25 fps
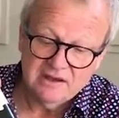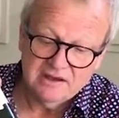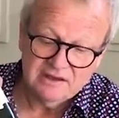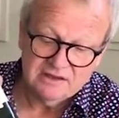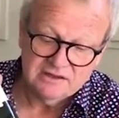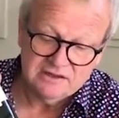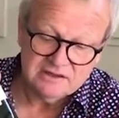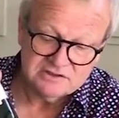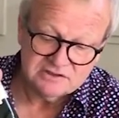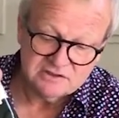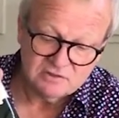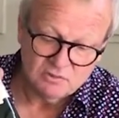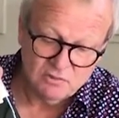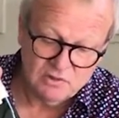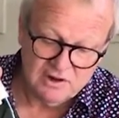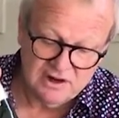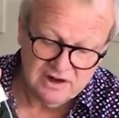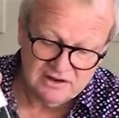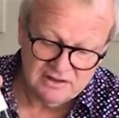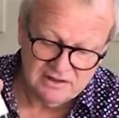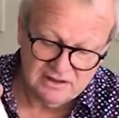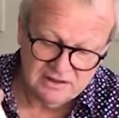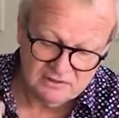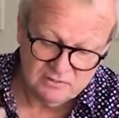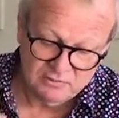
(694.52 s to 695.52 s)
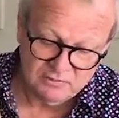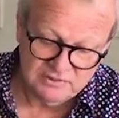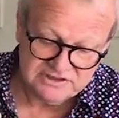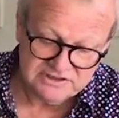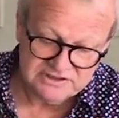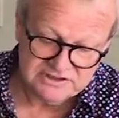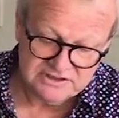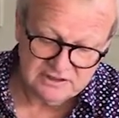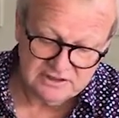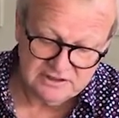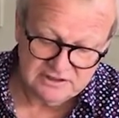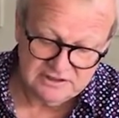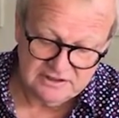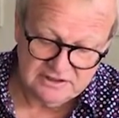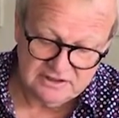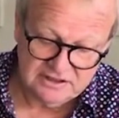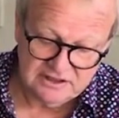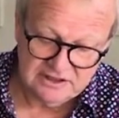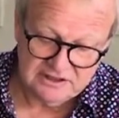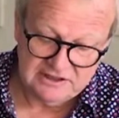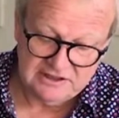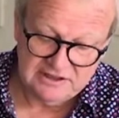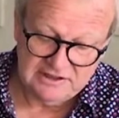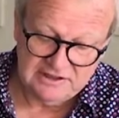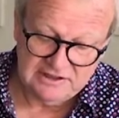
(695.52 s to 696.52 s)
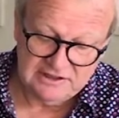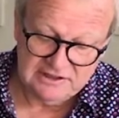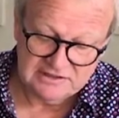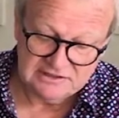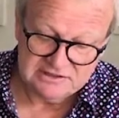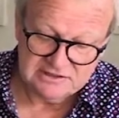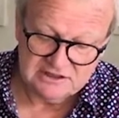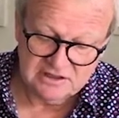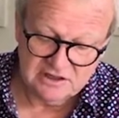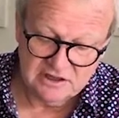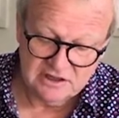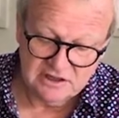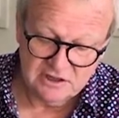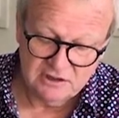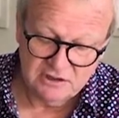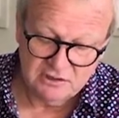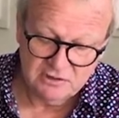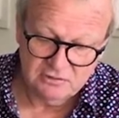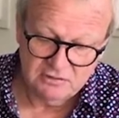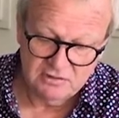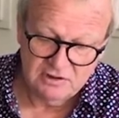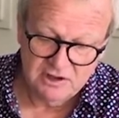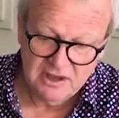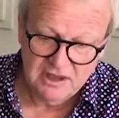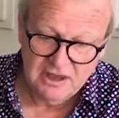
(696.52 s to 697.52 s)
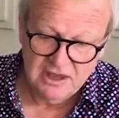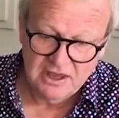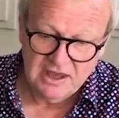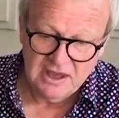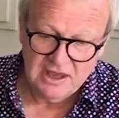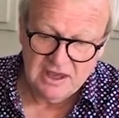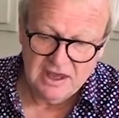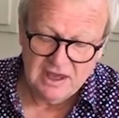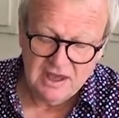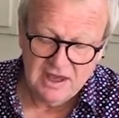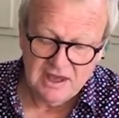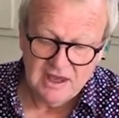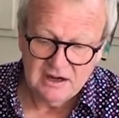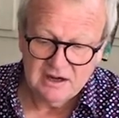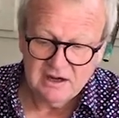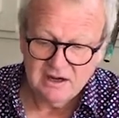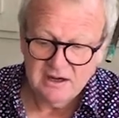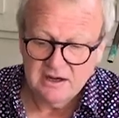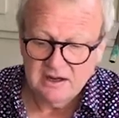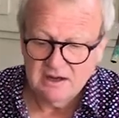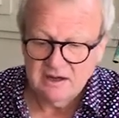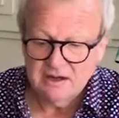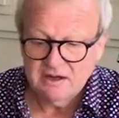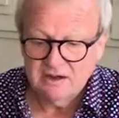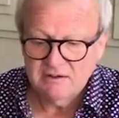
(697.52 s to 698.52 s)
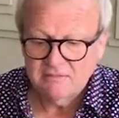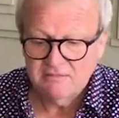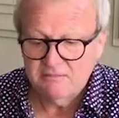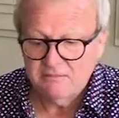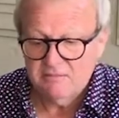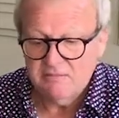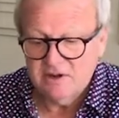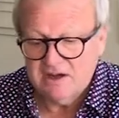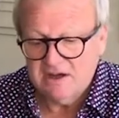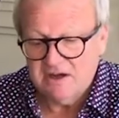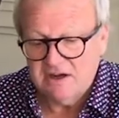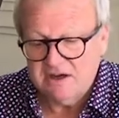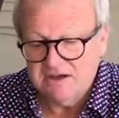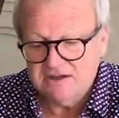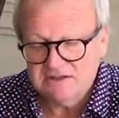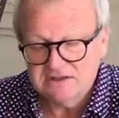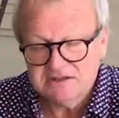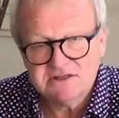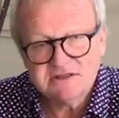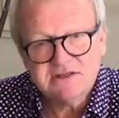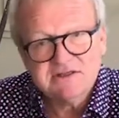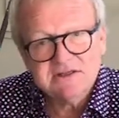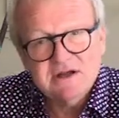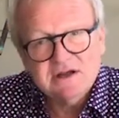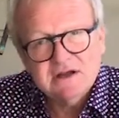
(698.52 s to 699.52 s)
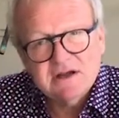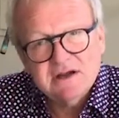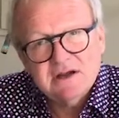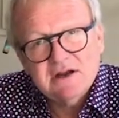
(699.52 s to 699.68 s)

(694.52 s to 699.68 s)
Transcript: It is a wine that we started 30 years ago, and it is